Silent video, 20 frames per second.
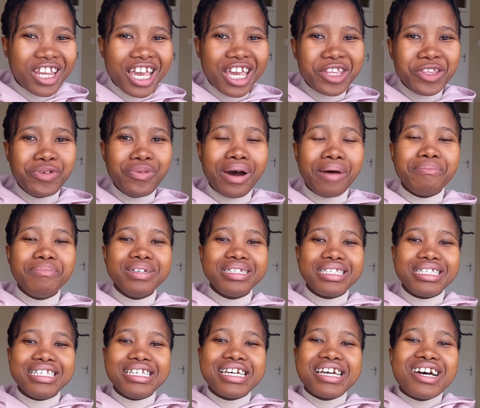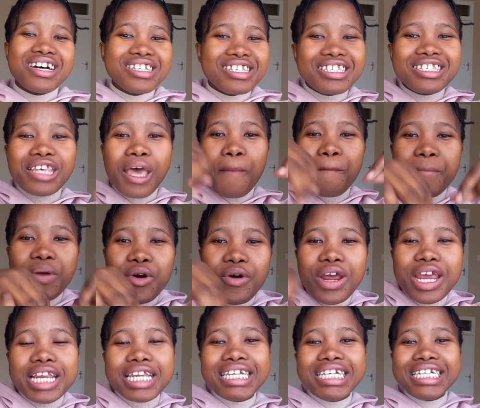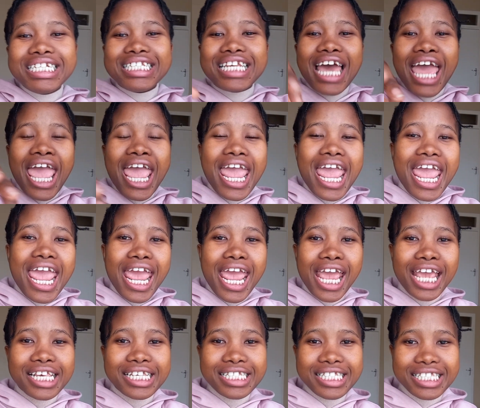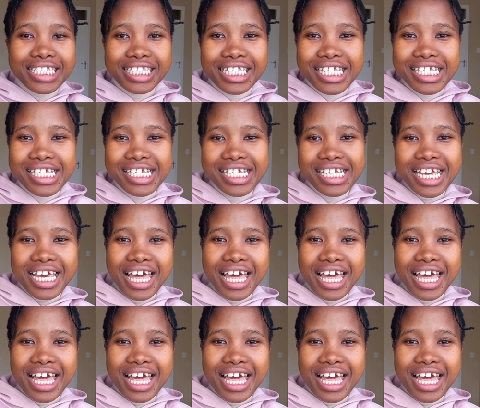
you are busy separating the hair, you see,